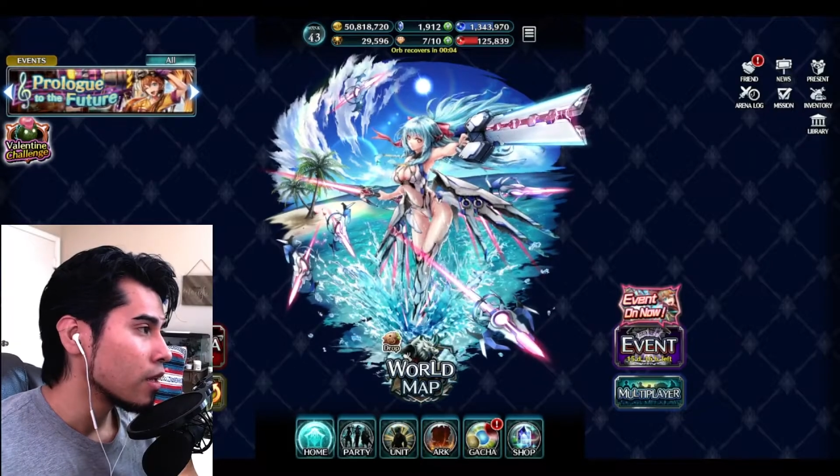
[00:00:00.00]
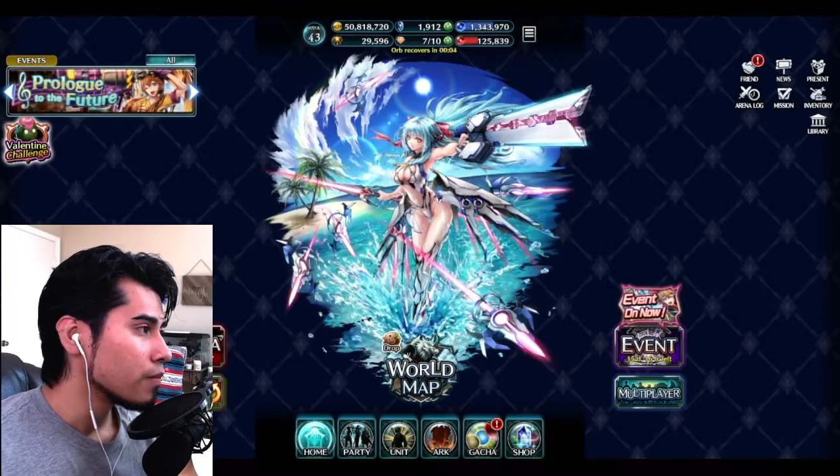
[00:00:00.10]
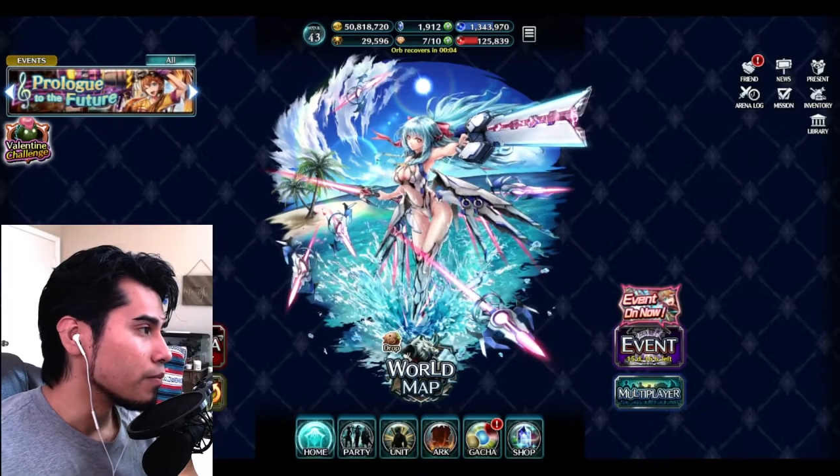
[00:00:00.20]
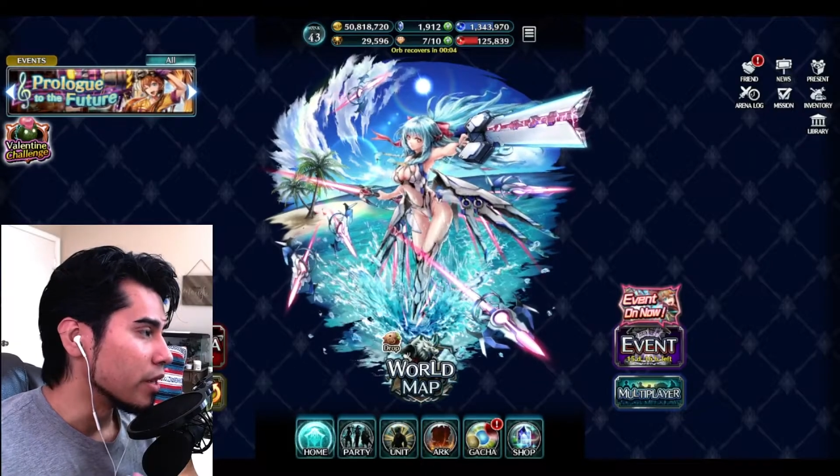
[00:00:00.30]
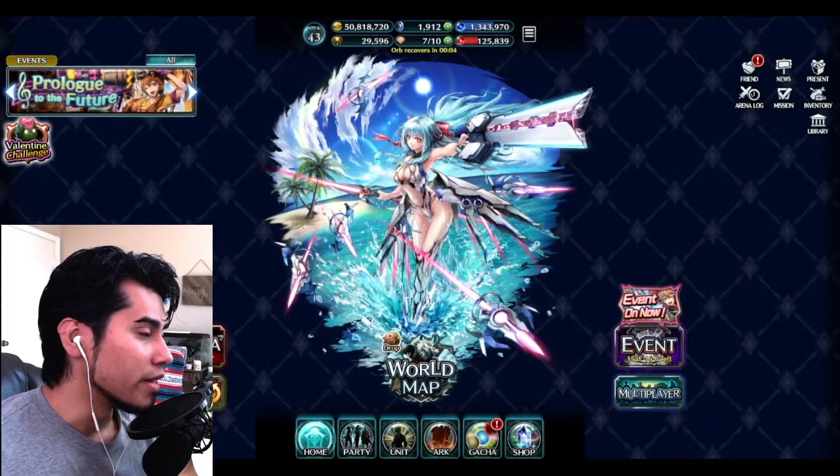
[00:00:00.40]

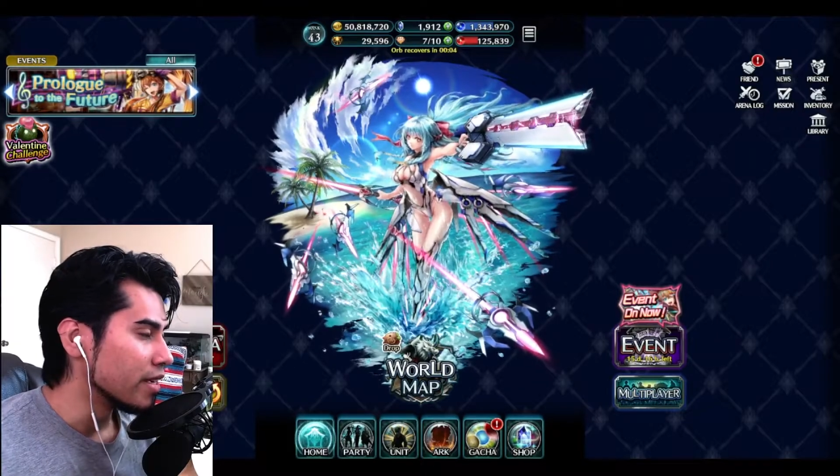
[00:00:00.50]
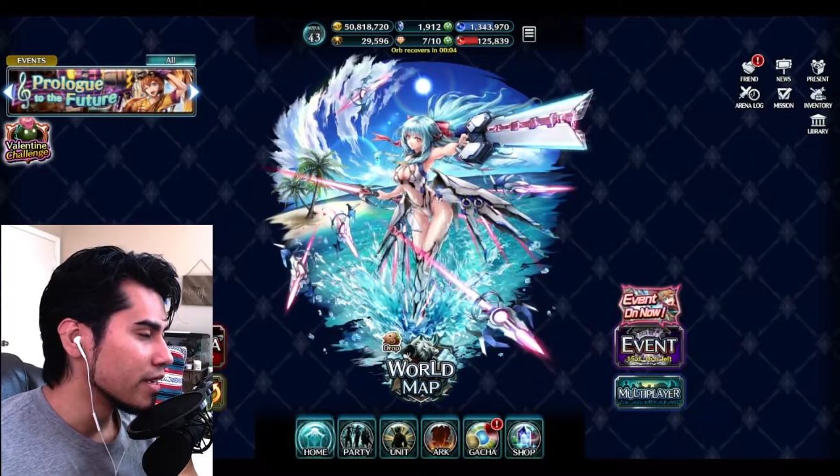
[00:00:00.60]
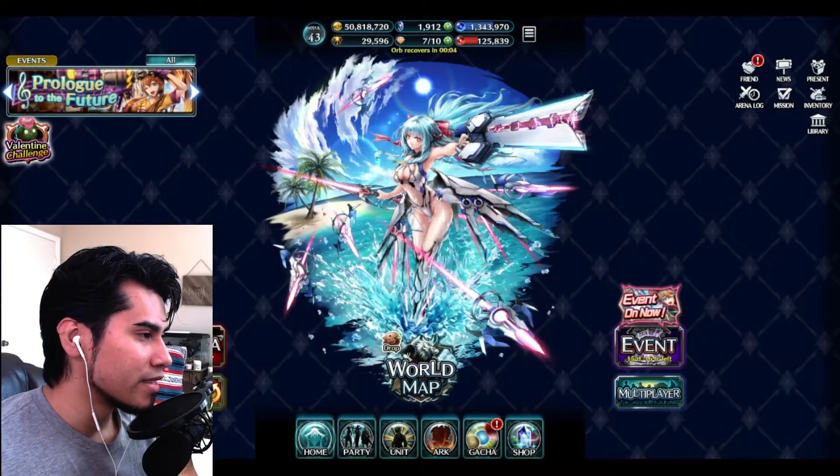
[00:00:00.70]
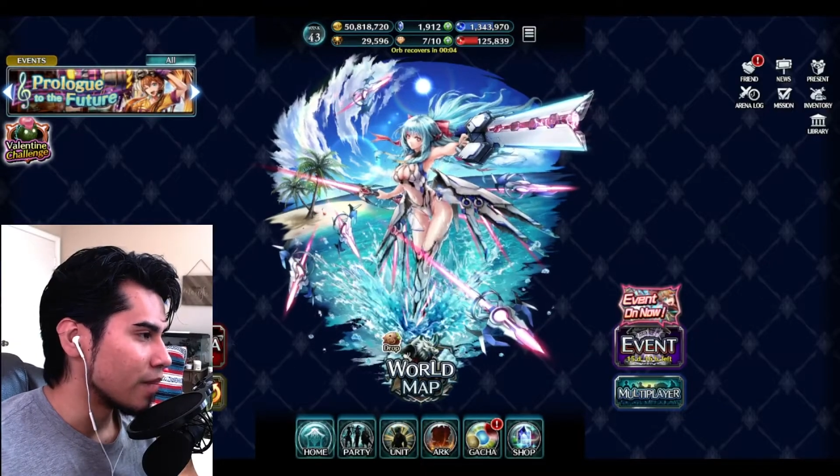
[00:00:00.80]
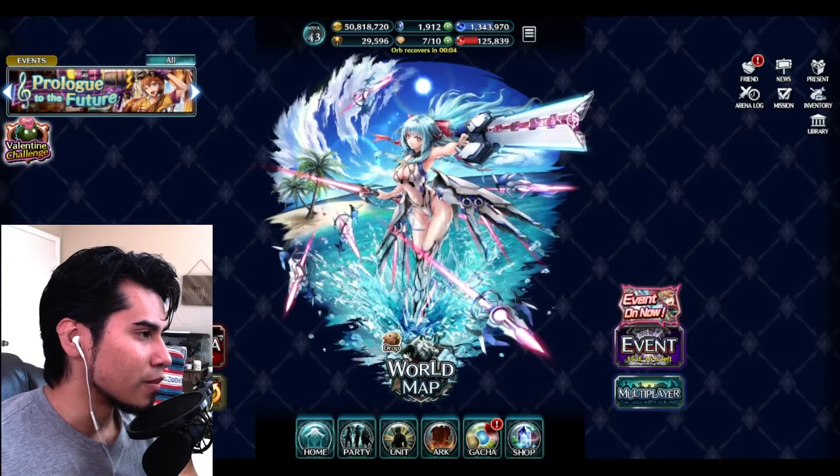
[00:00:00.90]
but
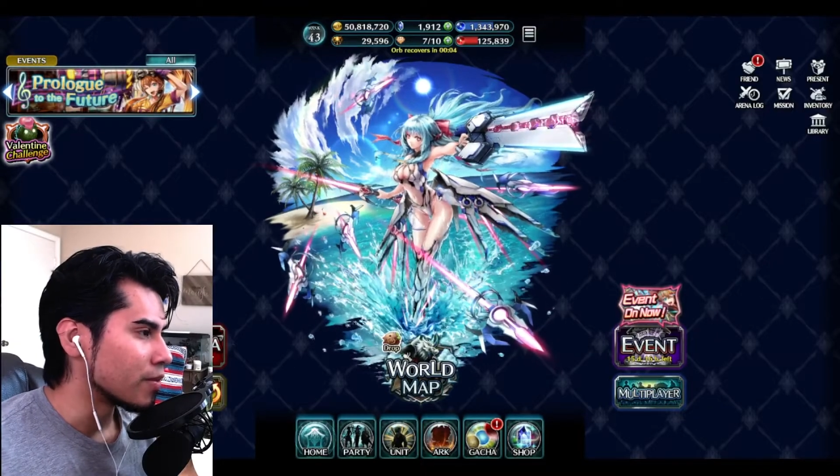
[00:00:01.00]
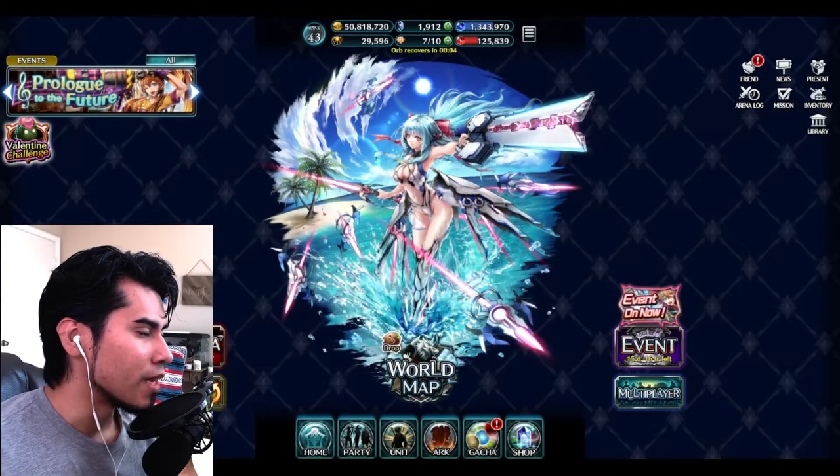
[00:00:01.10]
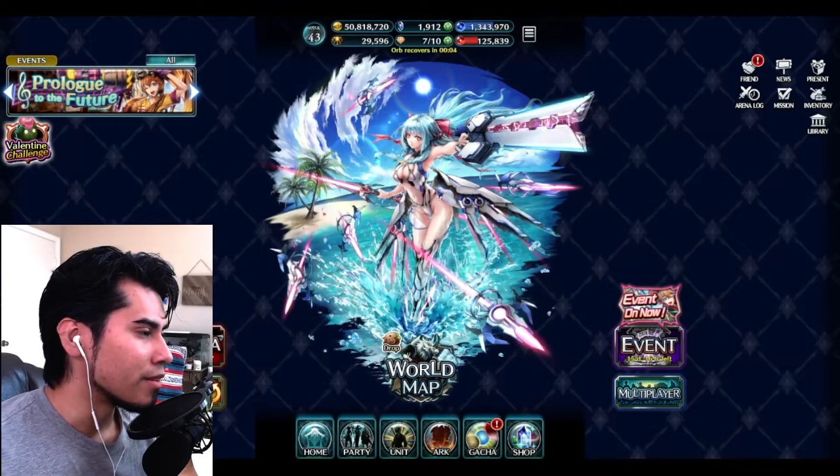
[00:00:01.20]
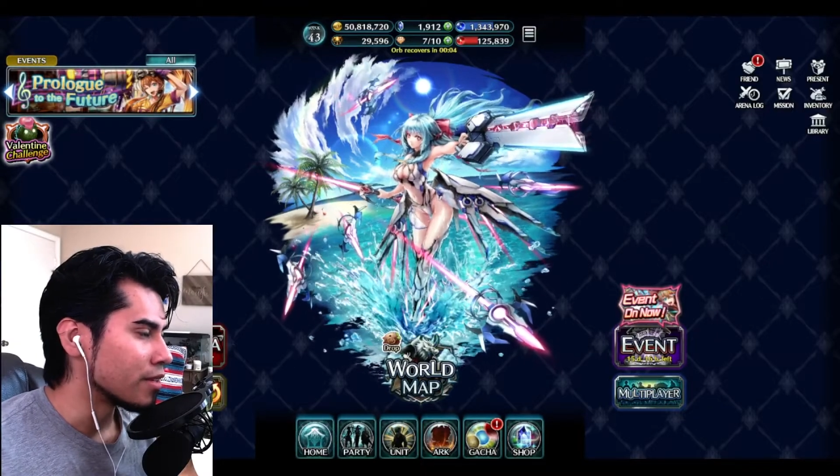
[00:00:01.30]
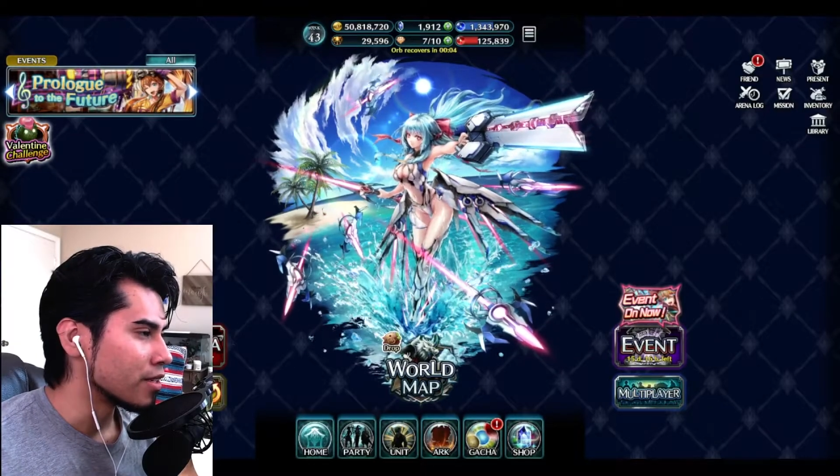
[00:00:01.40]
this time around